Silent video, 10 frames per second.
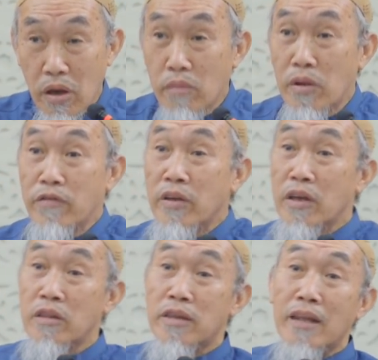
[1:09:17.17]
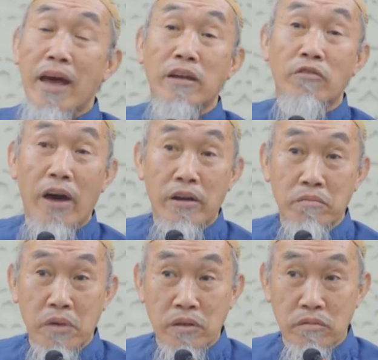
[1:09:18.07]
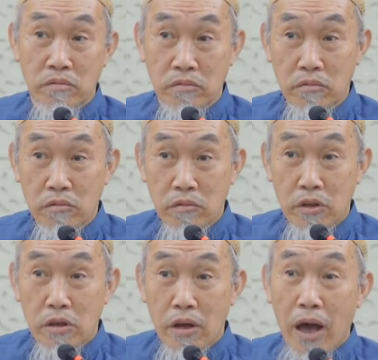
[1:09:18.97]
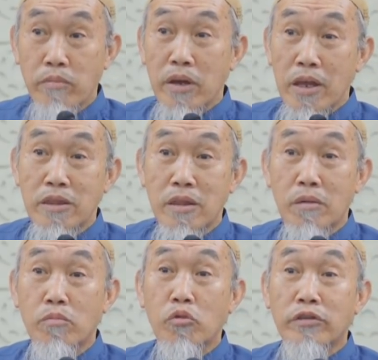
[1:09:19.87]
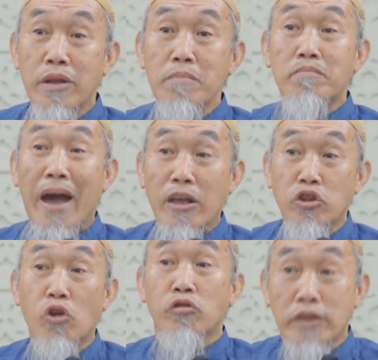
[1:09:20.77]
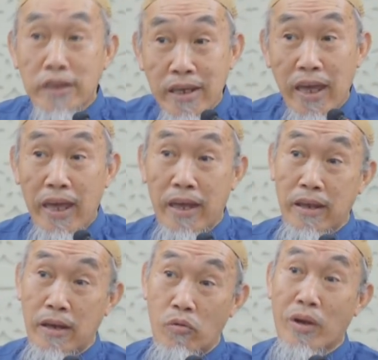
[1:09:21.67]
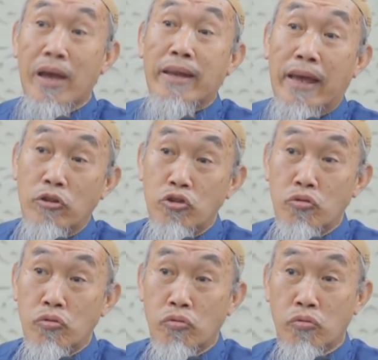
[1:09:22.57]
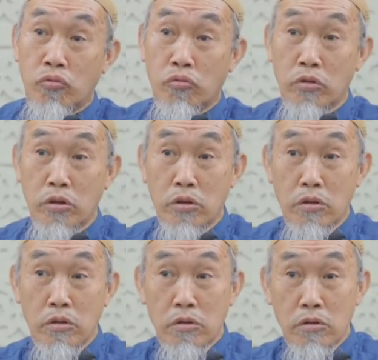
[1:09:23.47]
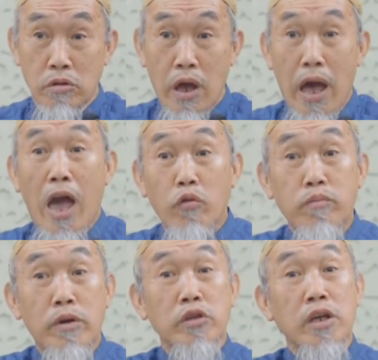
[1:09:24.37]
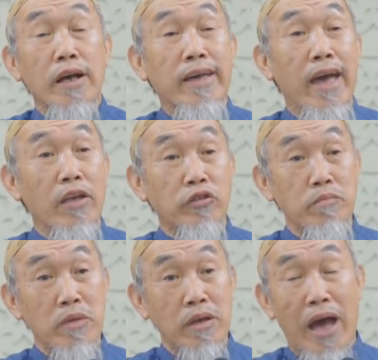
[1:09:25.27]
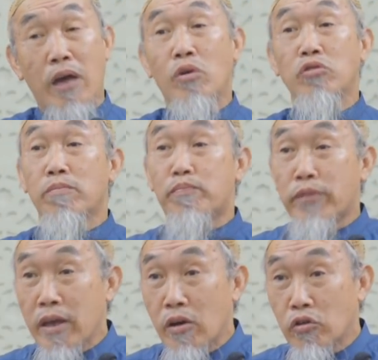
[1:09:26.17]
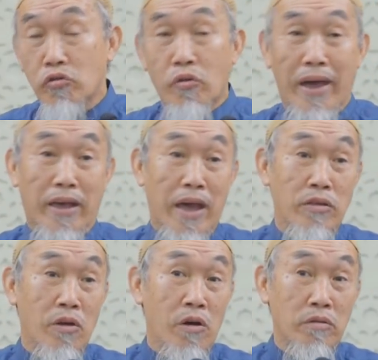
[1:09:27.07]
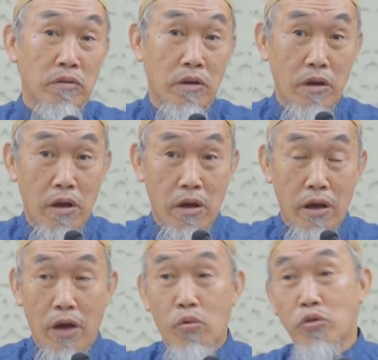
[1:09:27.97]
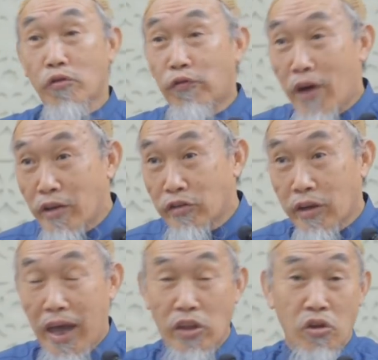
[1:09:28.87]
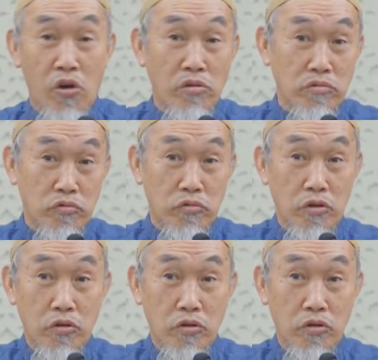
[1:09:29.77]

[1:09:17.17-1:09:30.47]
I'm living in that environment. I'm in the Muslim minority area. What can I do? Everybody against me. I want to pray also. I cannot. I want to fast. Cannot.